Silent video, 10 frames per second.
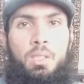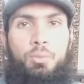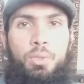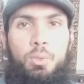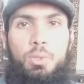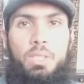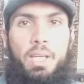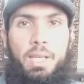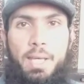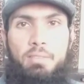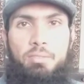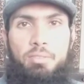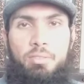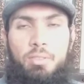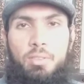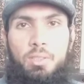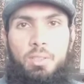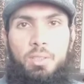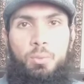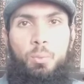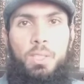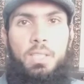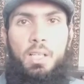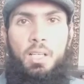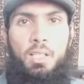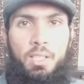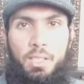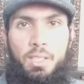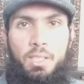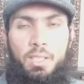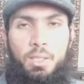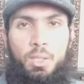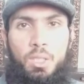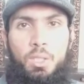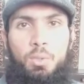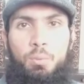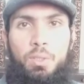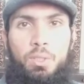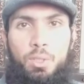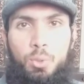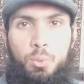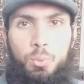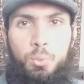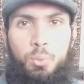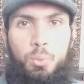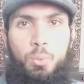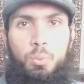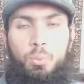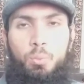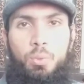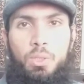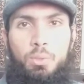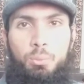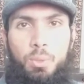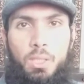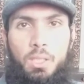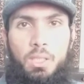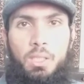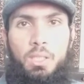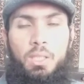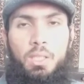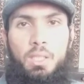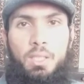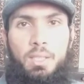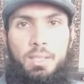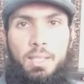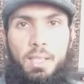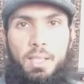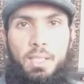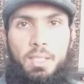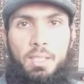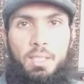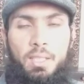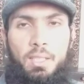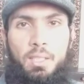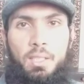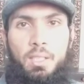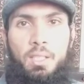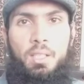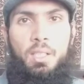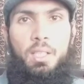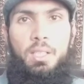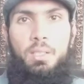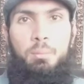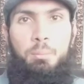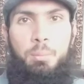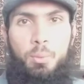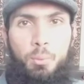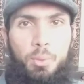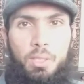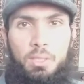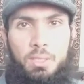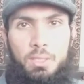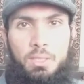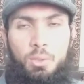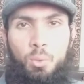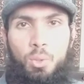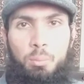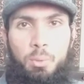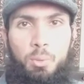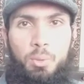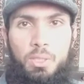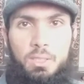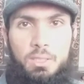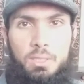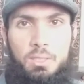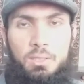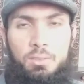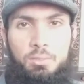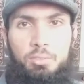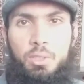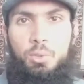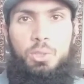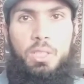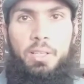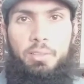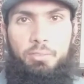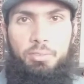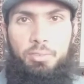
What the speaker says: We use have with I, with you, we, they, and plurals, all plurals, we use have.